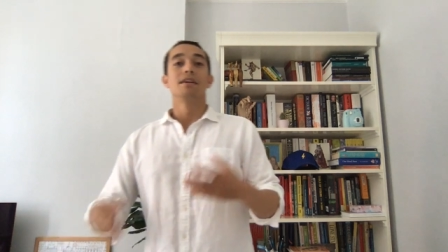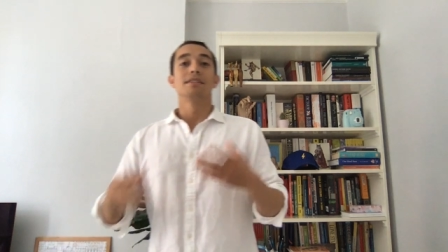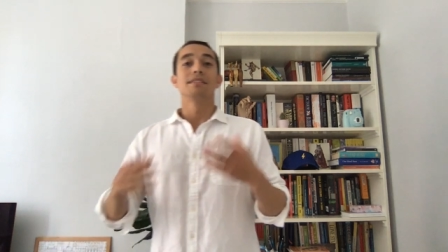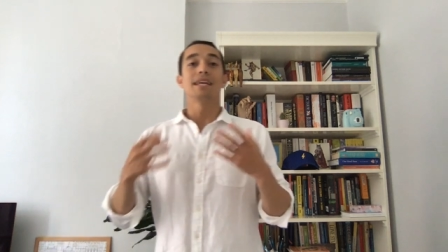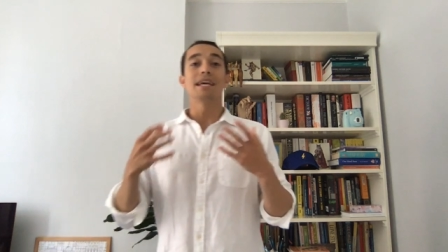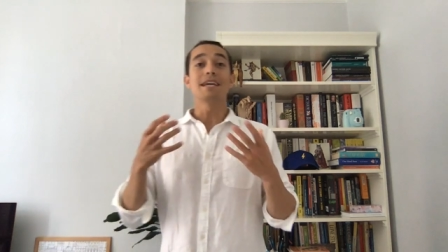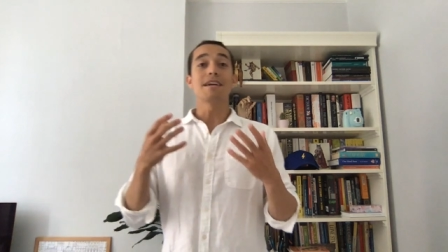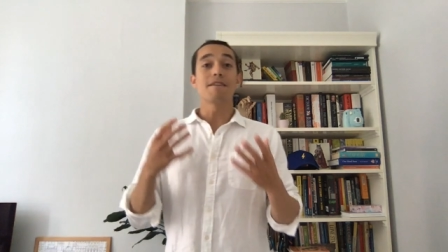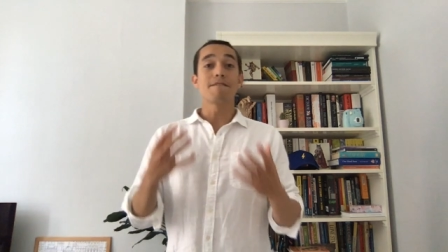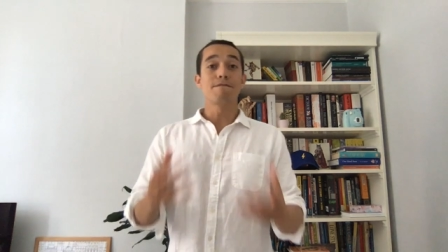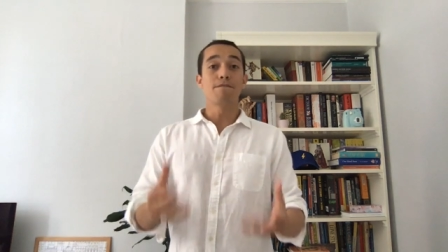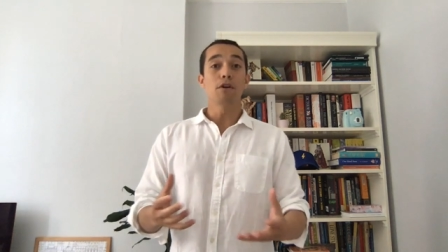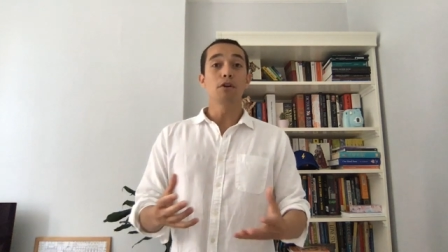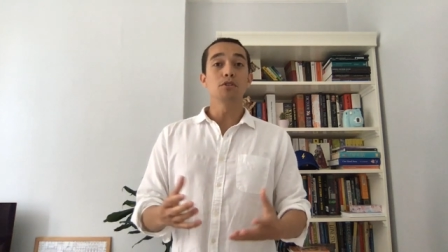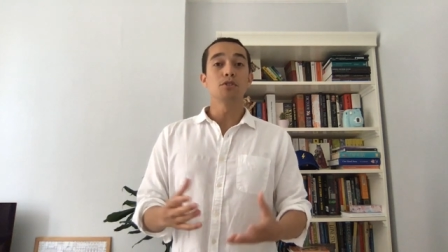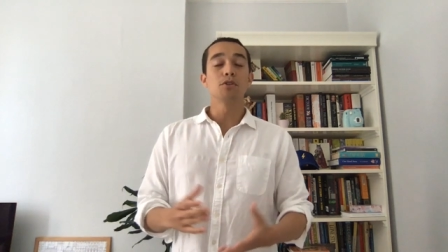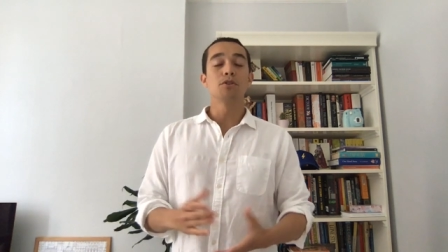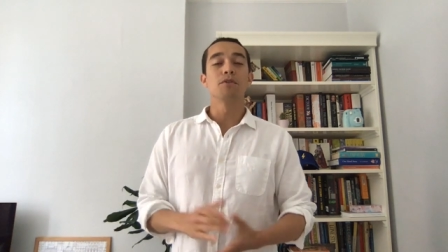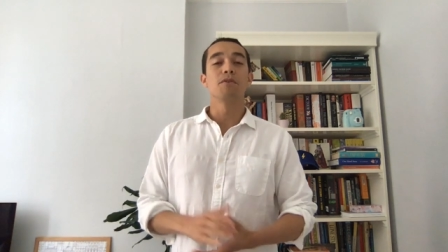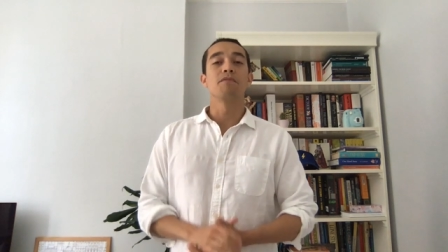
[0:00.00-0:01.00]
take a
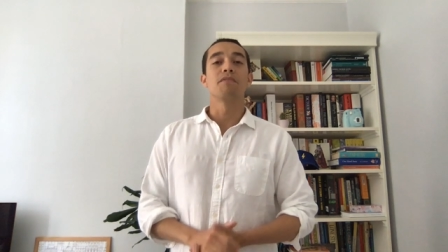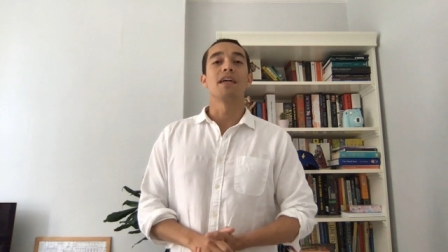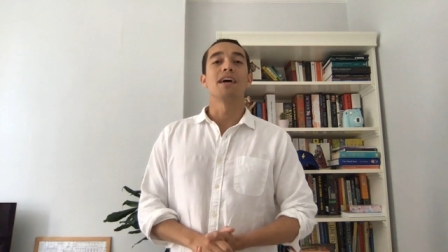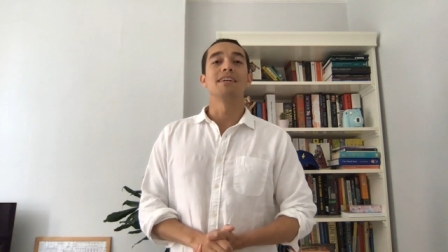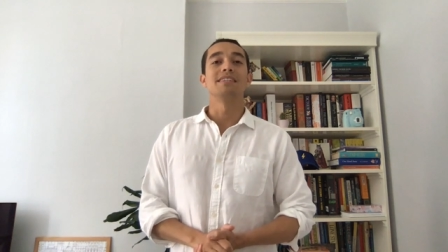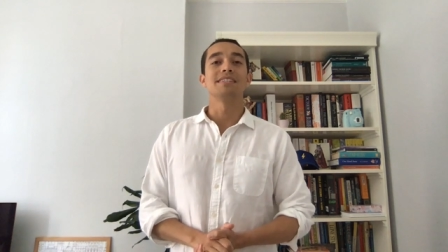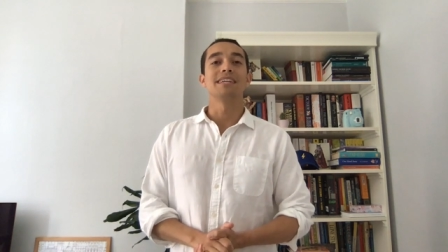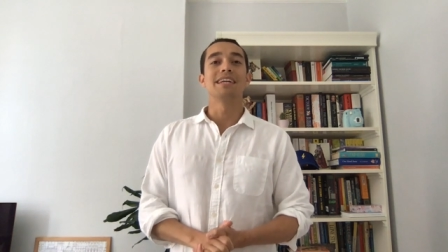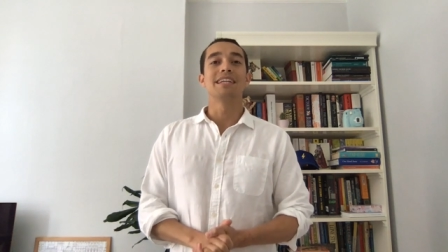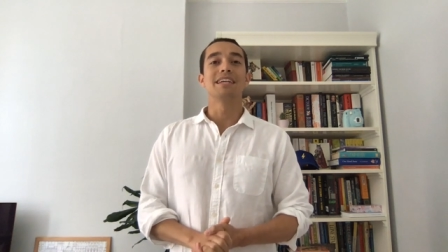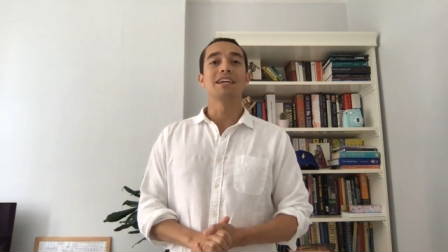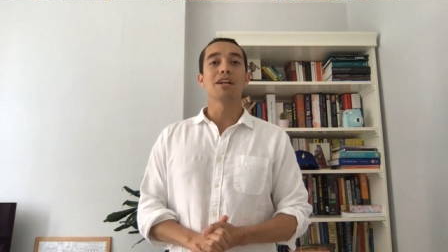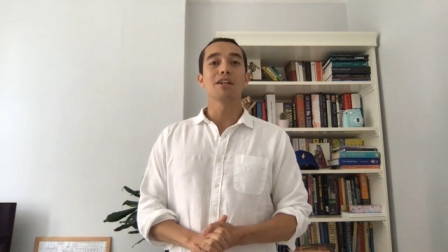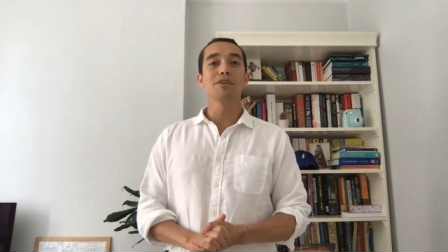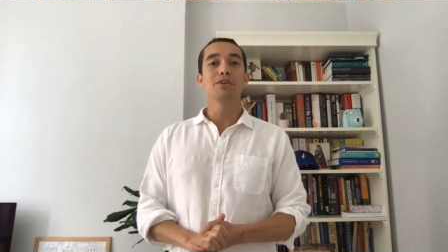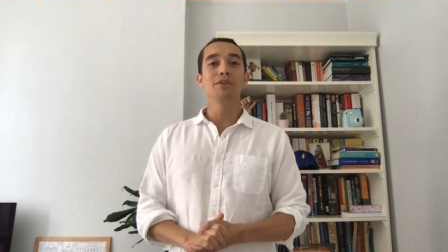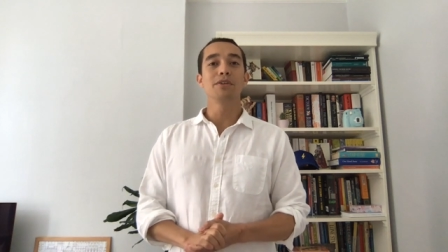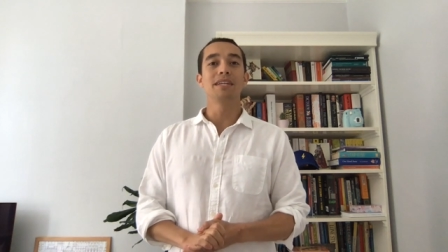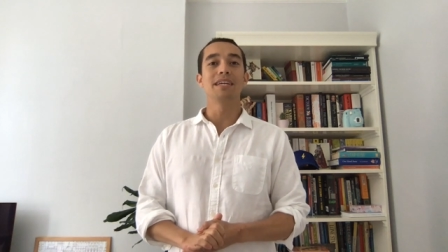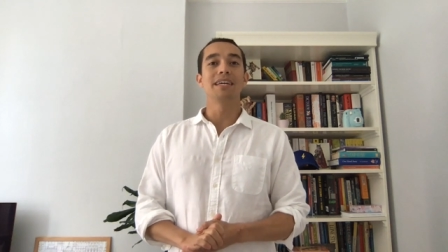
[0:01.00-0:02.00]
photo of that and
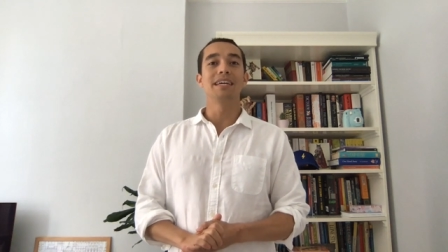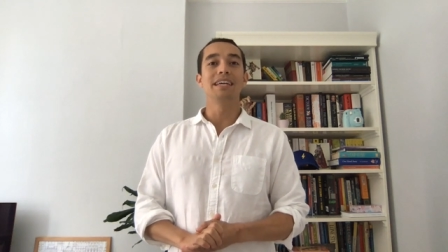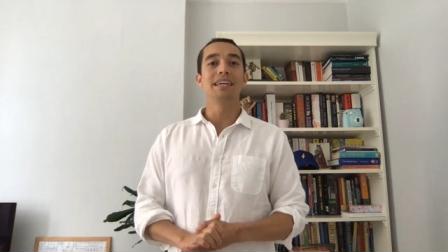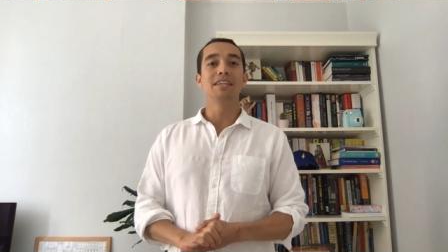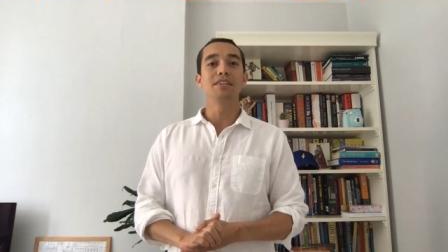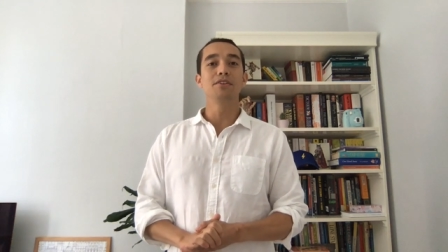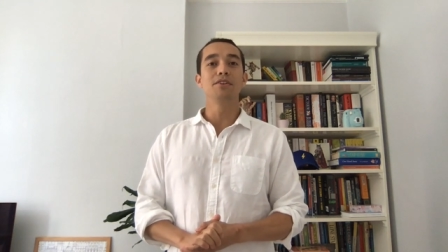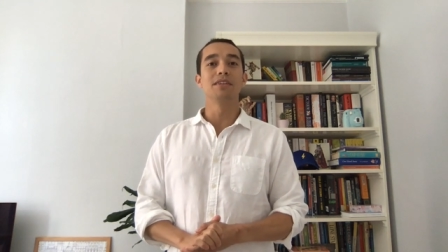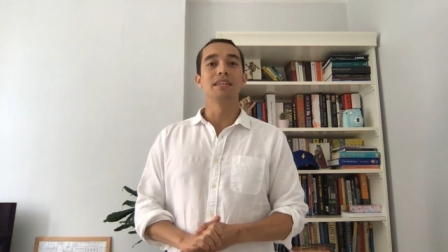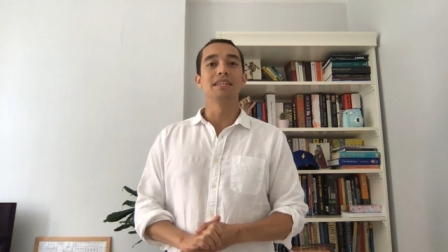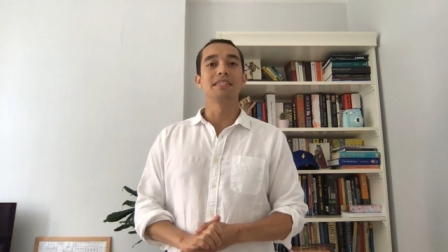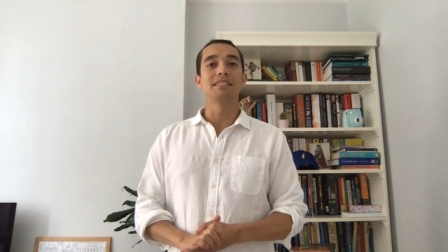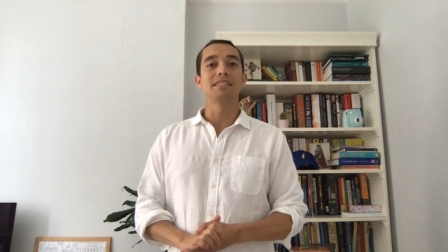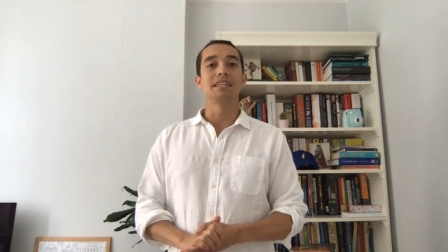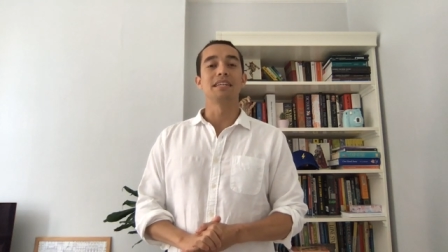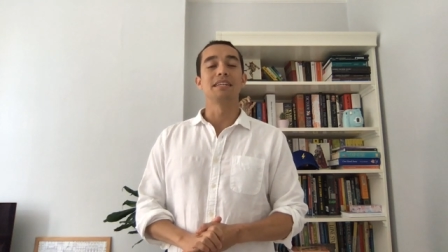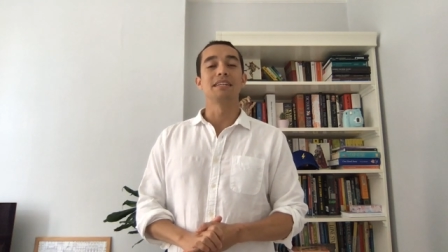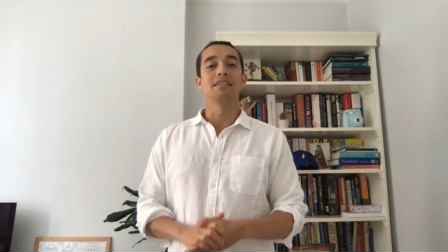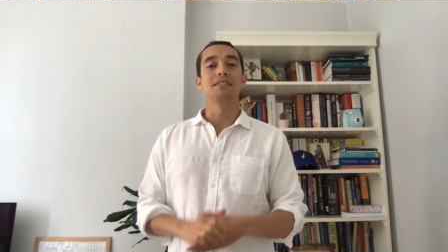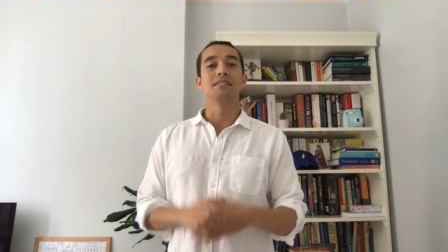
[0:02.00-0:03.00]
include it in your
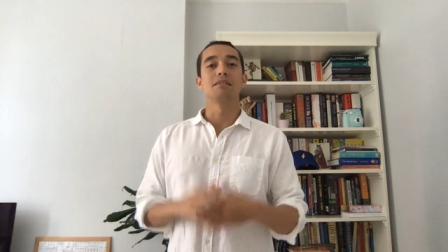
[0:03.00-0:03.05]
listing